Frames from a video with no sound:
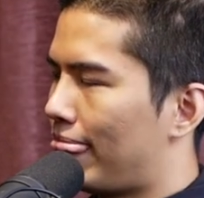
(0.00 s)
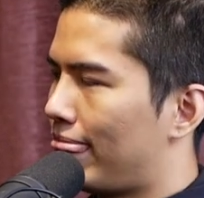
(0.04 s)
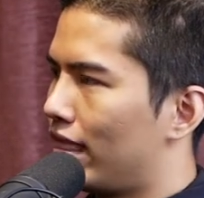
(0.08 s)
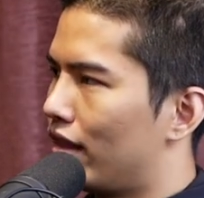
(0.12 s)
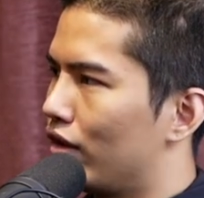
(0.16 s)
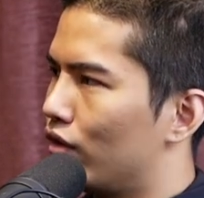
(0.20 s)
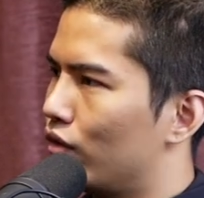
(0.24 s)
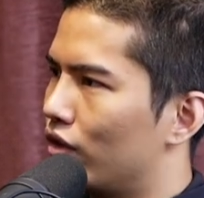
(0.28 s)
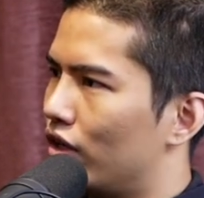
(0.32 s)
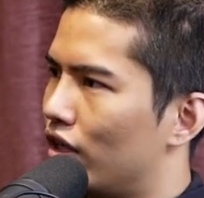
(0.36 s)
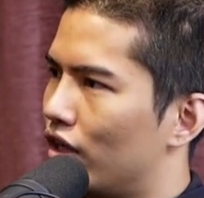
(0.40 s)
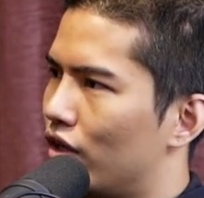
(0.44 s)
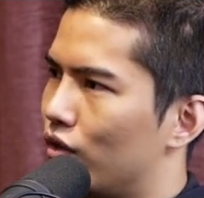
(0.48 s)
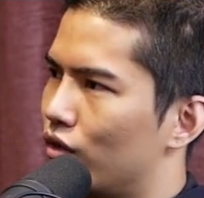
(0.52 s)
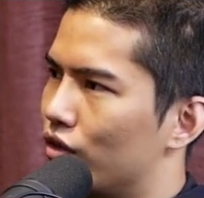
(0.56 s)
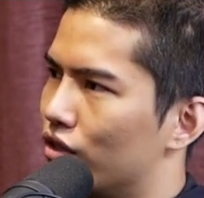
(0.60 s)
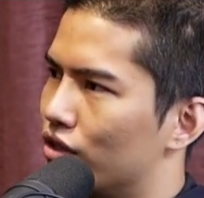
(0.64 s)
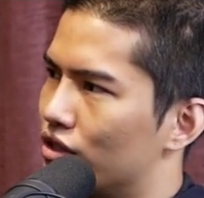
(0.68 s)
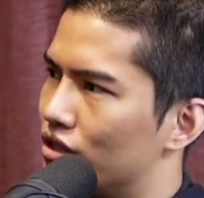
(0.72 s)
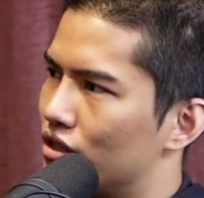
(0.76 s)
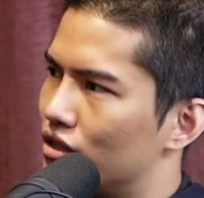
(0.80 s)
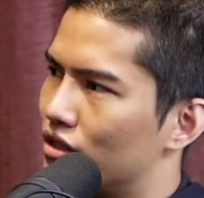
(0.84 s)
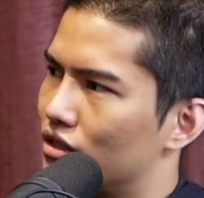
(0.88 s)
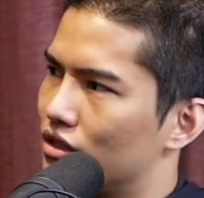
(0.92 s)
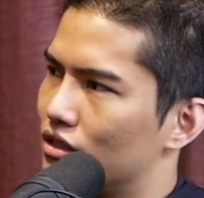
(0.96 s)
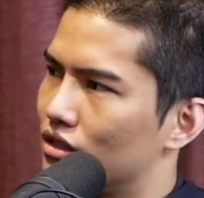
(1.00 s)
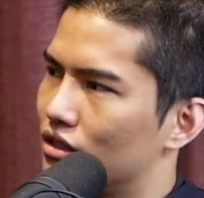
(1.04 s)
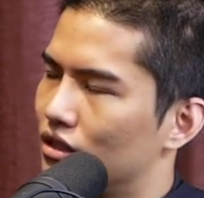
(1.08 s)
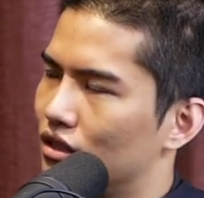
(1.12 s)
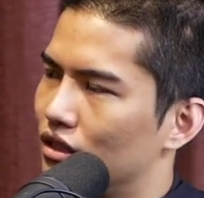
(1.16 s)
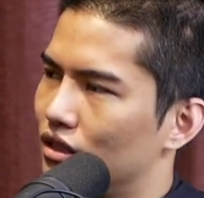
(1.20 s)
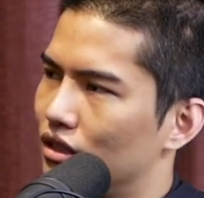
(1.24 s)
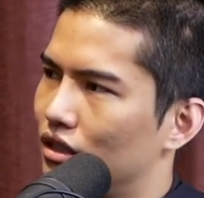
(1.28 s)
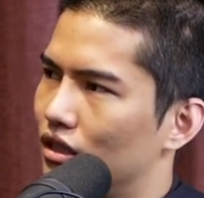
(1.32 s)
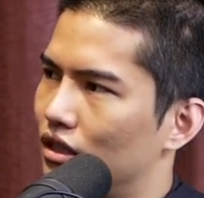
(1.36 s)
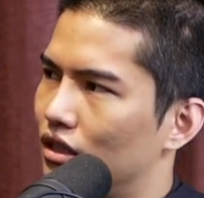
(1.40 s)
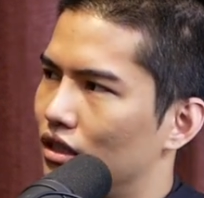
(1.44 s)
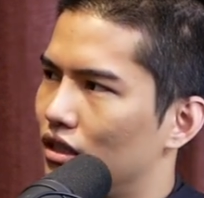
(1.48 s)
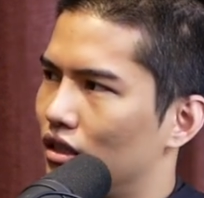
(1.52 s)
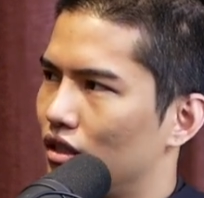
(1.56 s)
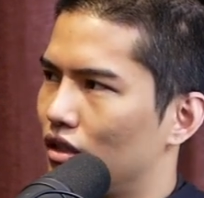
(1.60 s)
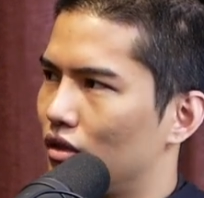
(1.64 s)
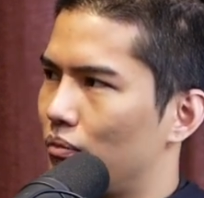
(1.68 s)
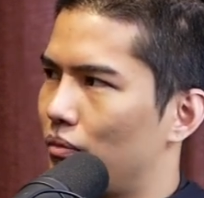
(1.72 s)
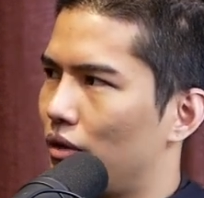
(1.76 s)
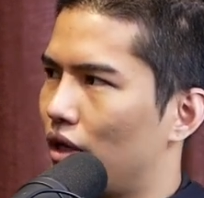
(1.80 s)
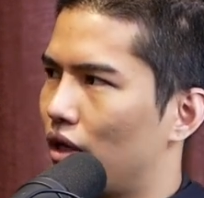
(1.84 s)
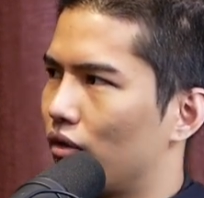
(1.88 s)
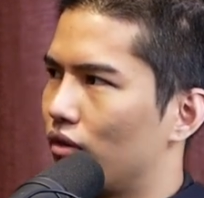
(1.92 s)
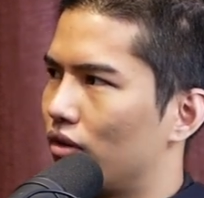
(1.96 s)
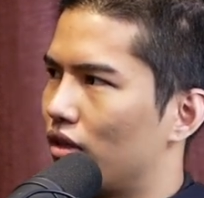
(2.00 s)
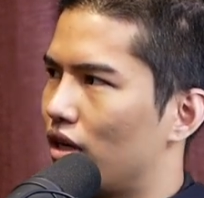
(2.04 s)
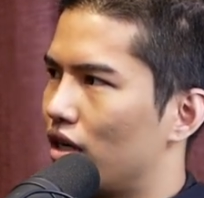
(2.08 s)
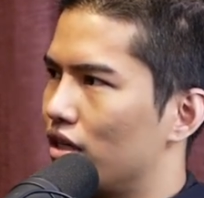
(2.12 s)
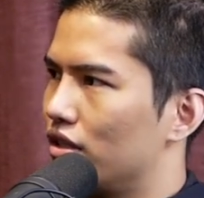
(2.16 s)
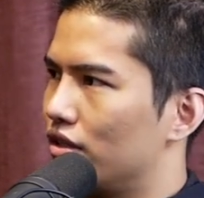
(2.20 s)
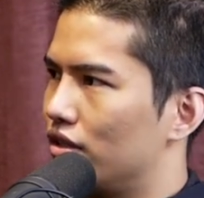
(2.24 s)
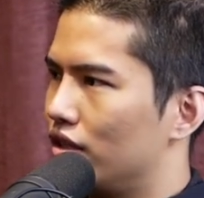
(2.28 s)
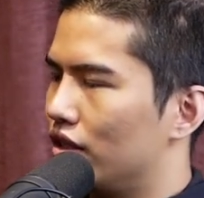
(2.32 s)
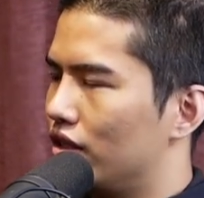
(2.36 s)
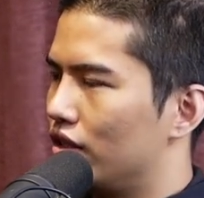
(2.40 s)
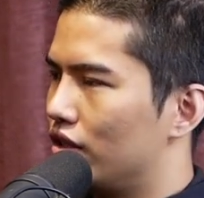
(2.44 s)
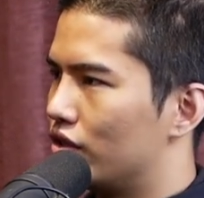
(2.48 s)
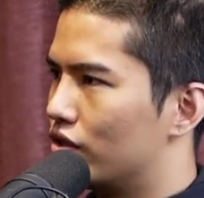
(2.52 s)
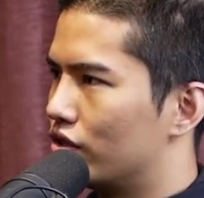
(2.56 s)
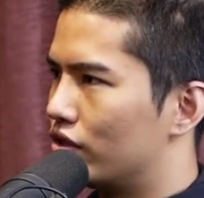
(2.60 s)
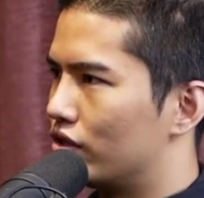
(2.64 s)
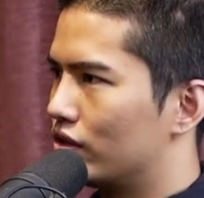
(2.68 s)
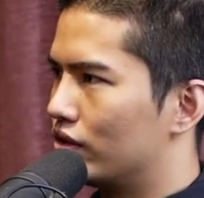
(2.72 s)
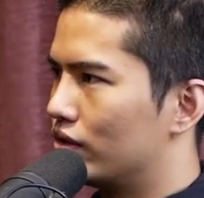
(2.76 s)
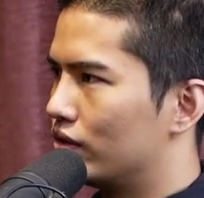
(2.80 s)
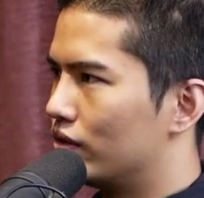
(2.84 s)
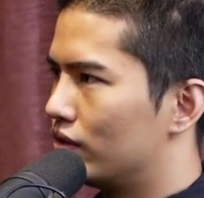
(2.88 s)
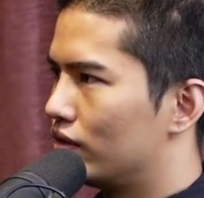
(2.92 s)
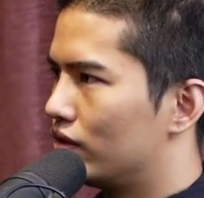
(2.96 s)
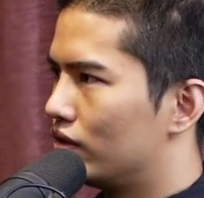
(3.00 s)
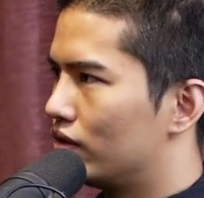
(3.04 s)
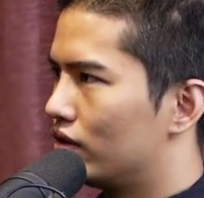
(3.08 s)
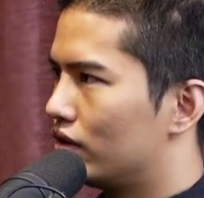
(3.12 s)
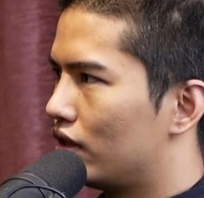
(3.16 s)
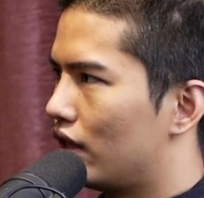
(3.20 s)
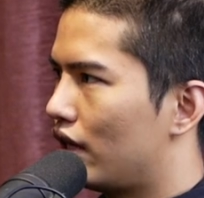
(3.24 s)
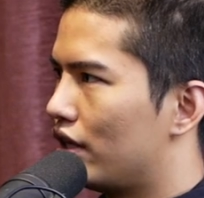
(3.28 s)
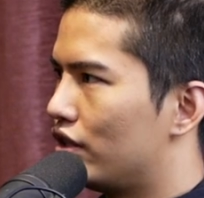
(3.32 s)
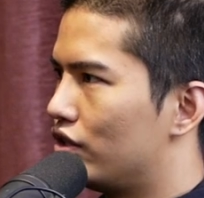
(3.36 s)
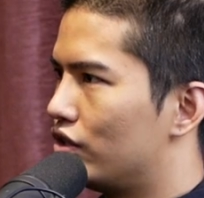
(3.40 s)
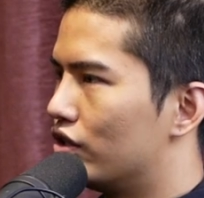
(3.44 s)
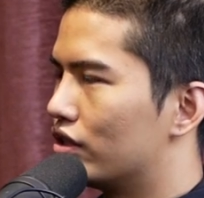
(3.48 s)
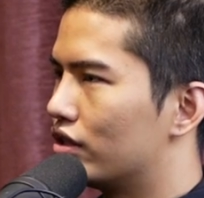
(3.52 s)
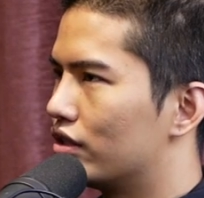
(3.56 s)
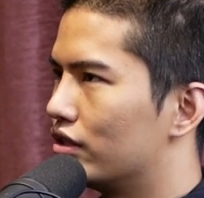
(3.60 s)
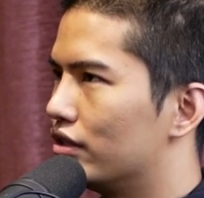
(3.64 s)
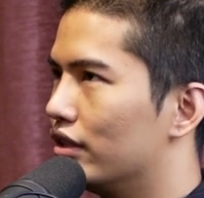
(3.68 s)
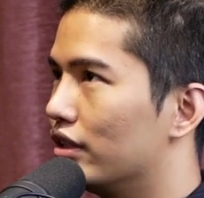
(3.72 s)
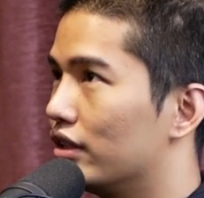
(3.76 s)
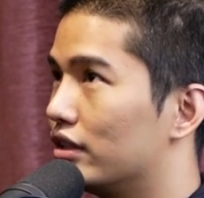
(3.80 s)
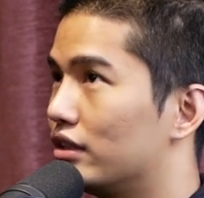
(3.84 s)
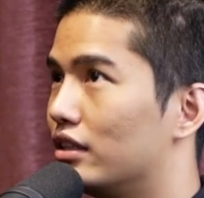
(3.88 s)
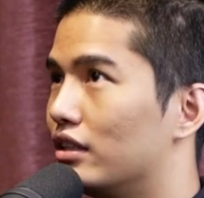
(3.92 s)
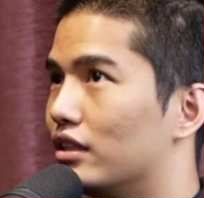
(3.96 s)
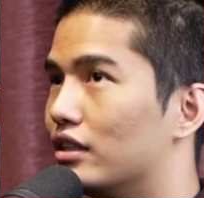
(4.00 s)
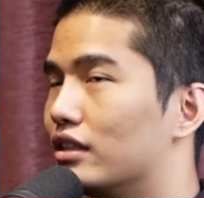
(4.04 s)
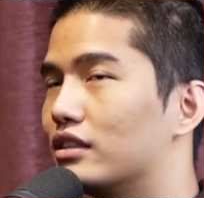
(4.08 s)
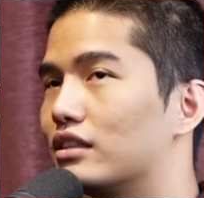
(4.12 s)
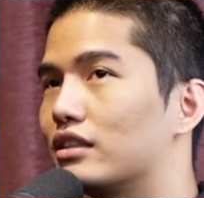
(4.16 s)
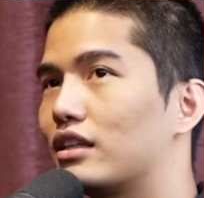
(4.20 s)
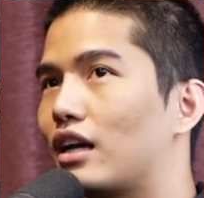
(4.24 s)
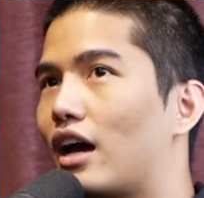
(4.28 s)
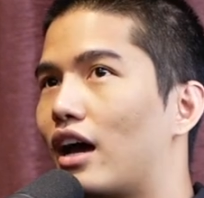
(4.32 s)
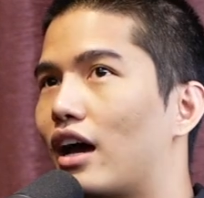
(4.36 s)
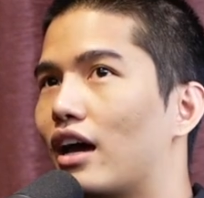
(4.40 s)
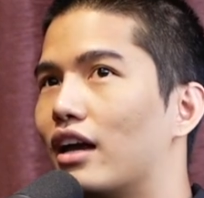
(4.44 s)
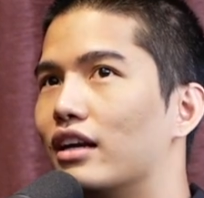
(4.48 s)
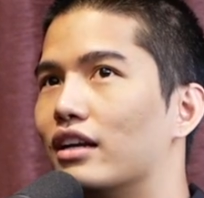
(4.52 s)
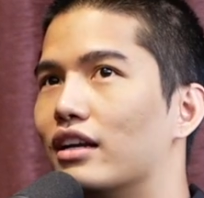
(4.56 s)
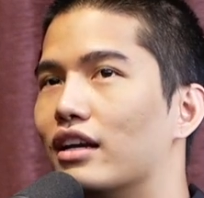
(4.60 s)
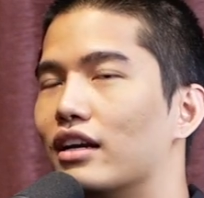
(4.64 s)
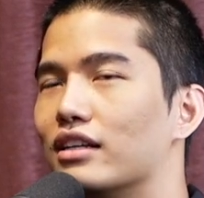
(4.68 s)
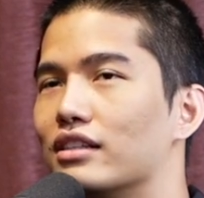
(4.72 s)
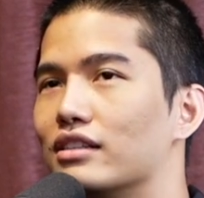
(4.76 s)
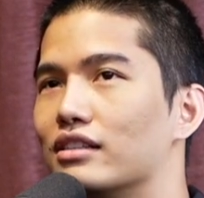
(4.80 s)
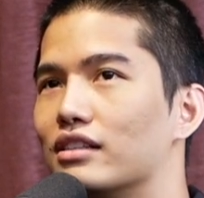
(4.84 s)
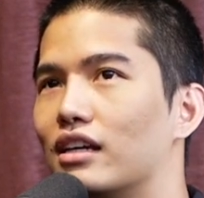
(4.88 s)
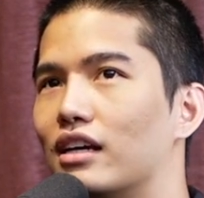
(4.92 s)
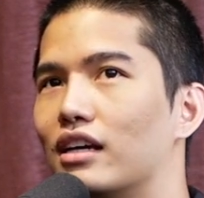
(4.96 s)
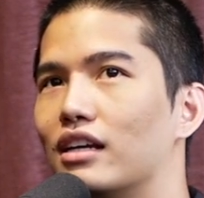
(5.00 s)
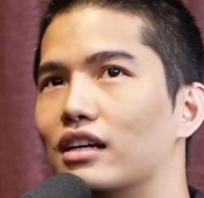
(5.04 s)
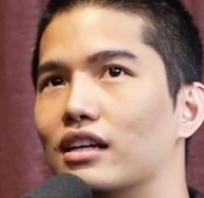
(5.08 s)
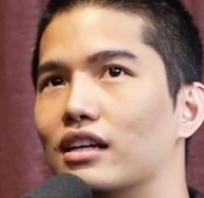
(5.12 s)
when I was about 19 years old. I just looked in the sky and I said,